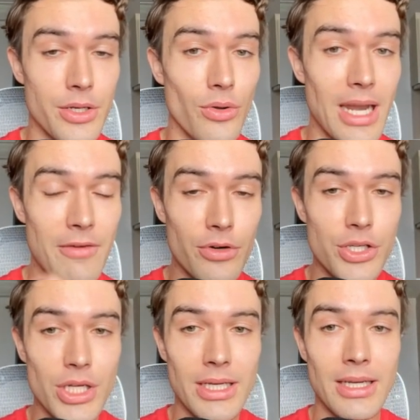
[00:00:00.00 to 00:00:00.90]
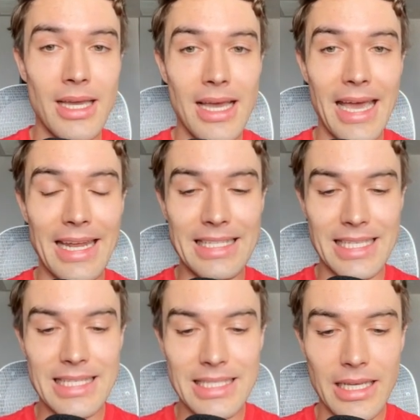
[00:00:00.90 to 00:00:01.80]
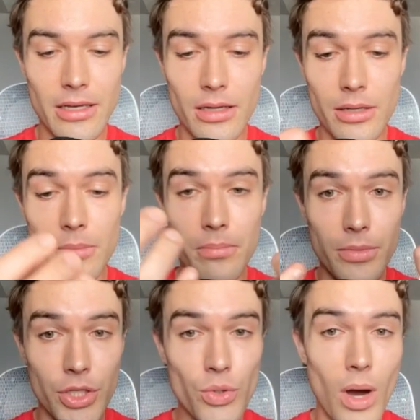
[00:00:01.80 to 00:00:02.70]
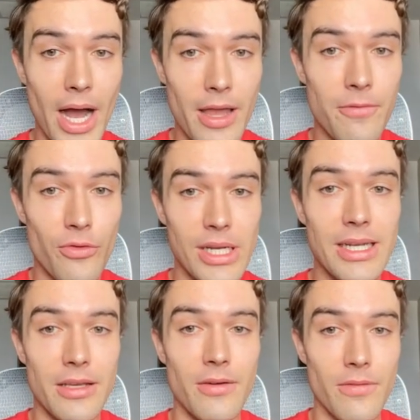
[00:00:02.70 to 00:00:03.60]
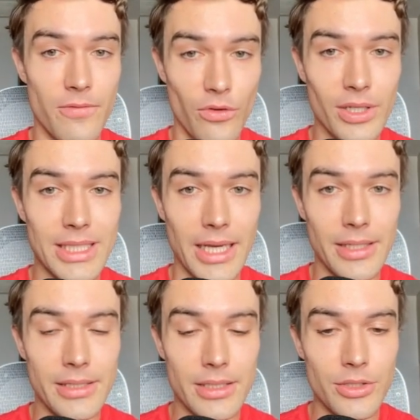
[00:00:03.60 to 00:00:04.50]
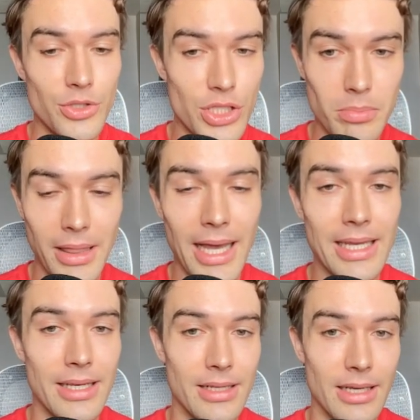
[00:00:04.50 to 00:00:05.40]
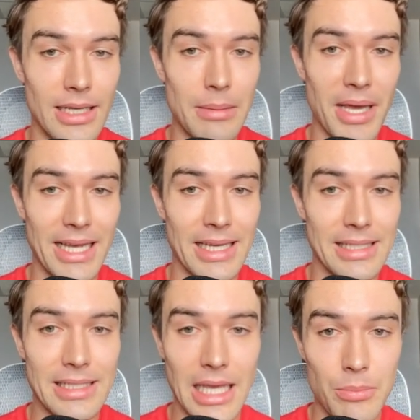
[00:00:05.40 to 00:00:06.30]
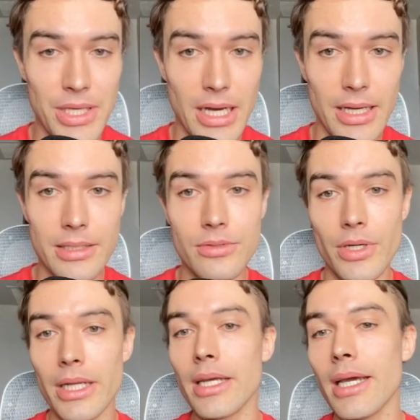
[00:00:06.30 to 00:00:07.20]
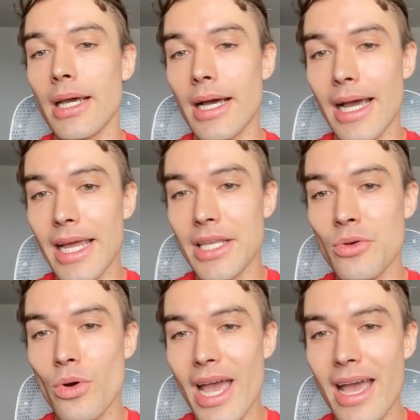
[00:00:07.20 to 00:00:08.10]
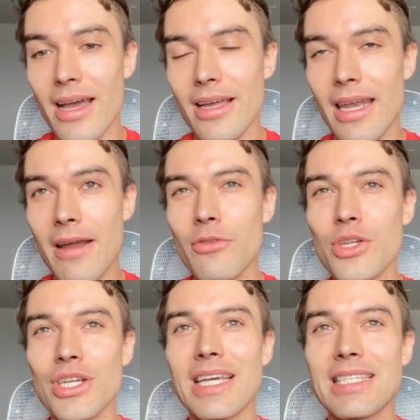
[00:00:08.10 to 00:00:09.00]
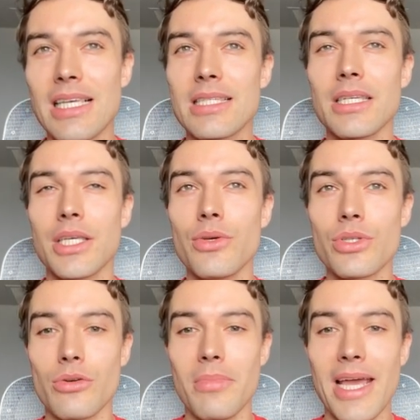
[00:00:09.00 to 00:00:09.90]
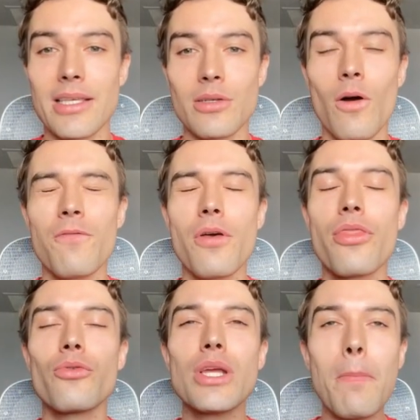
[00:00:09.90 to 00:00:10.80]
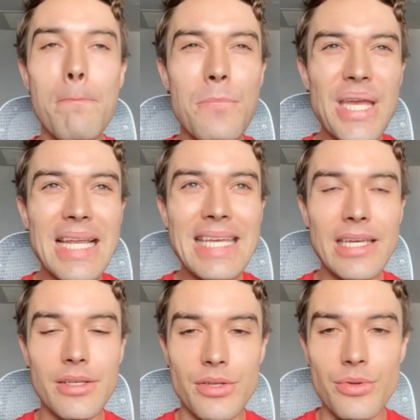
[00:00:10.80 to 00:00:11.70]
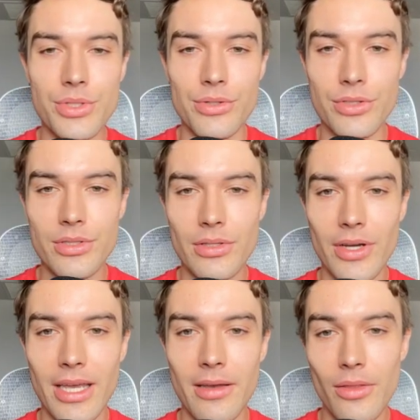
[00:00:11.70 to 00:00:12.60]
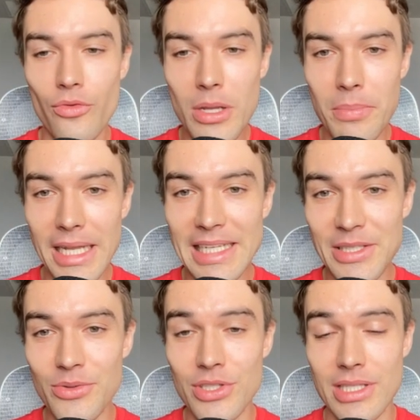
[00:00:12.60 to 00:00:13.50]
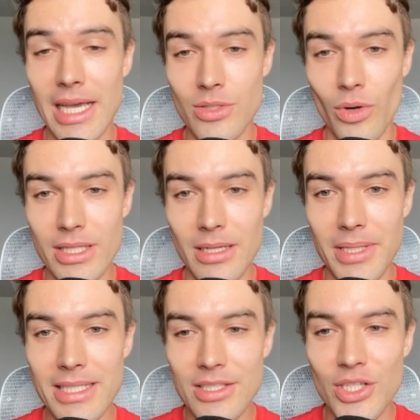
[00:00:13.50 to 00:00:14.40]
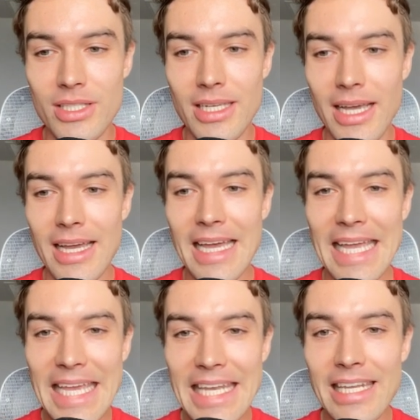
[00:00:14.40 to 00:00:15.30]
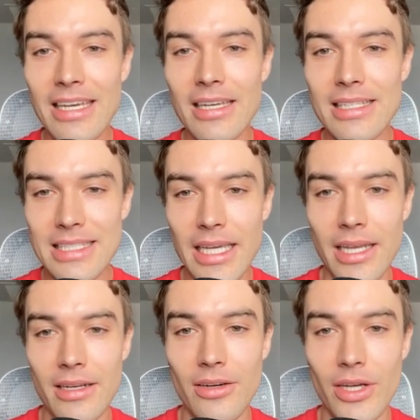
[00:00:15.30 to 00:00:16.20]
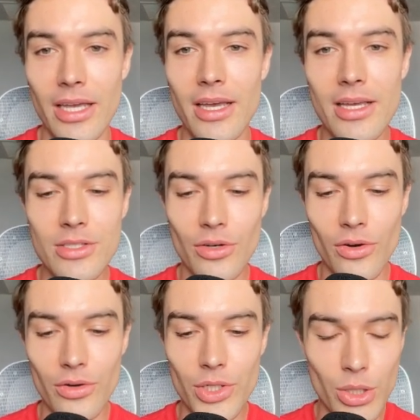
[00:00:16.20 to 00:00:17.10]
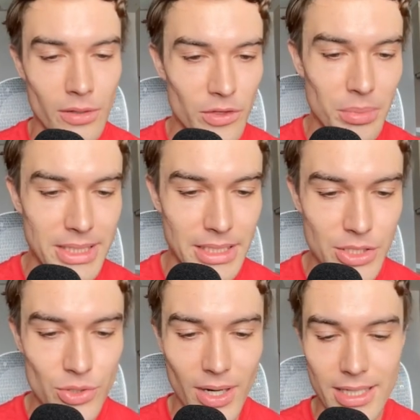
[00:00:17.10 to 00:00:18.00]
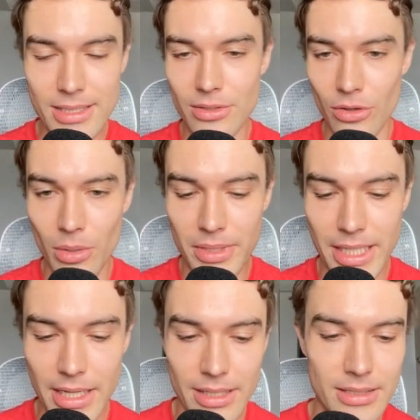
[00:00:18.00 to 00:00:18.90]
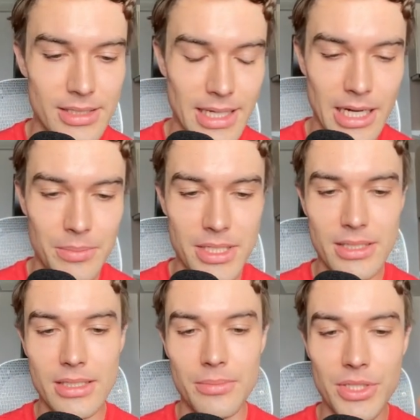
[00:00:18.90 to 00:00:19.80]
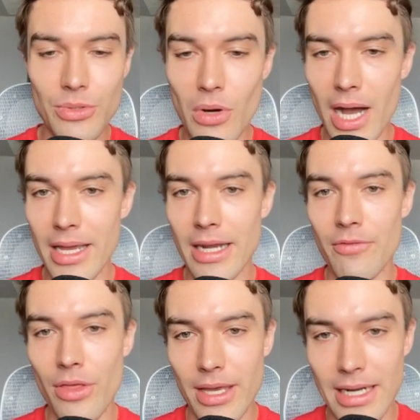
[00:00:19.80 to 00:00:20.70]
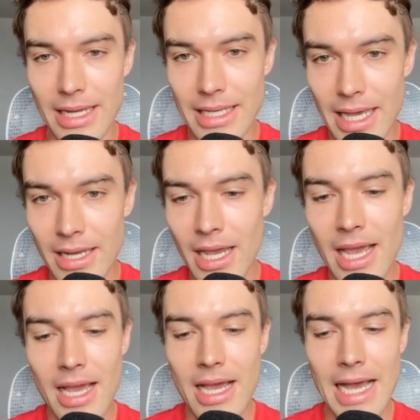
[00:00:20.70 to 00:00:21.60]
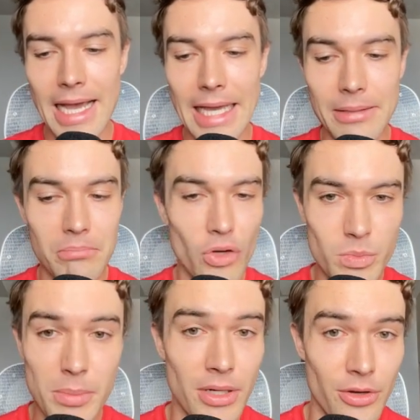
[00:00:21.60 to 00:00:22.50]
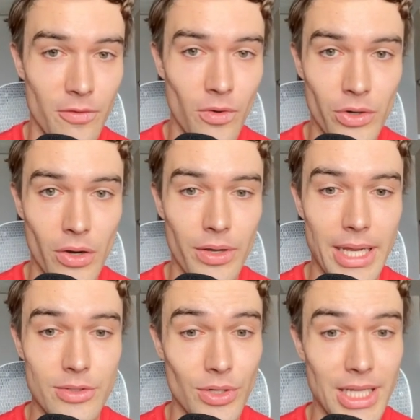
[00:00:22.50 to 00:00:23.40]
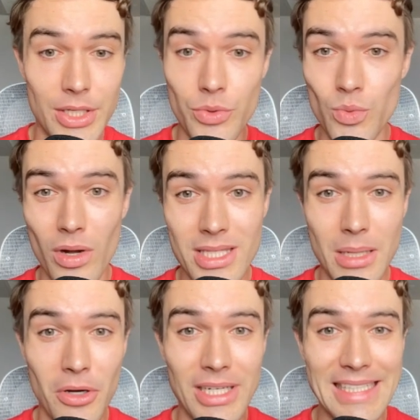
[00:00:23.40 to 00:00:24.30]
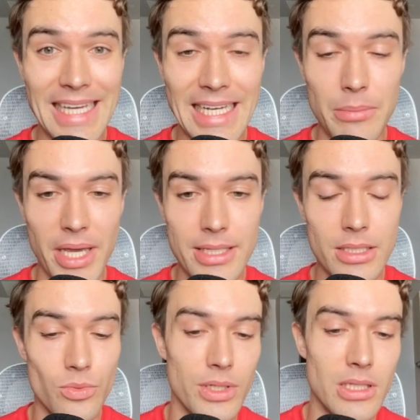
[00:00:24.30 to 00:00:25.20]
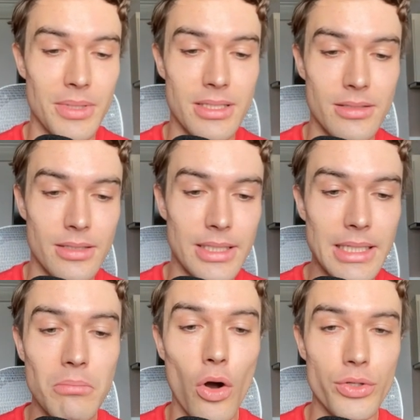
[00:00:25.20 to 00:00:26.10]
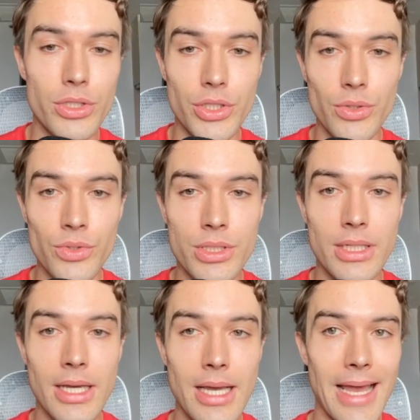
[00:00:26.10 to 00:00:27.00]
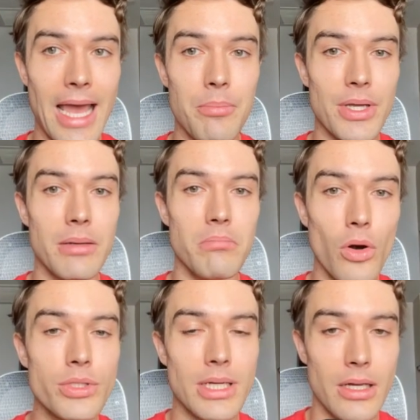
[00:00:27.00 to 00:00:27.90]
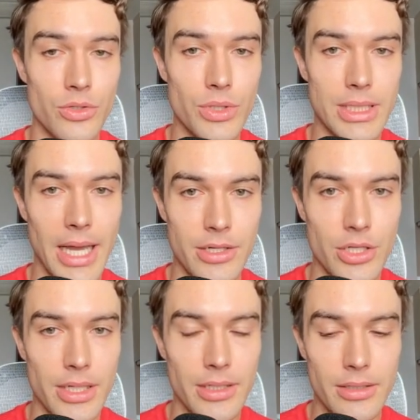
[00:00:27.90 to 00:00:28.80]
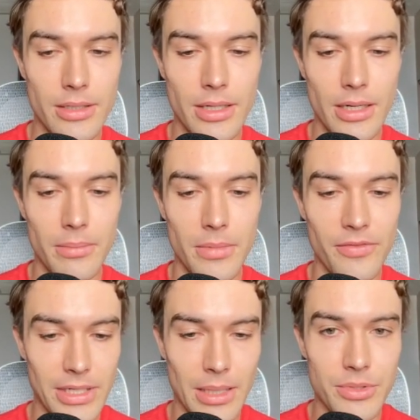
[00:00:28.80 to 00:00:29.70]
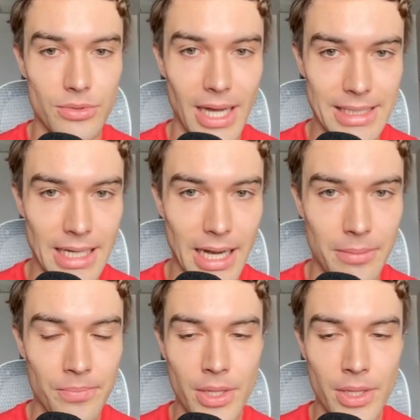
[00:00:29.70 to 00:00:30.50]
You're leveraging an existing UI-friendly front end. You just plug in the backend APIs, right? And you leverage an existing user base of 3 billion users. Okay, 3 billion users has WhatsApp. This is just insane. Okay, so you to build any trust or complicated sign-up systems, UI and everything like that. And most people on their phone nowadays, right, they use WhatsApp on a daily basis. WhatsApp is the most used app in most countries, actually, if it comes to like time.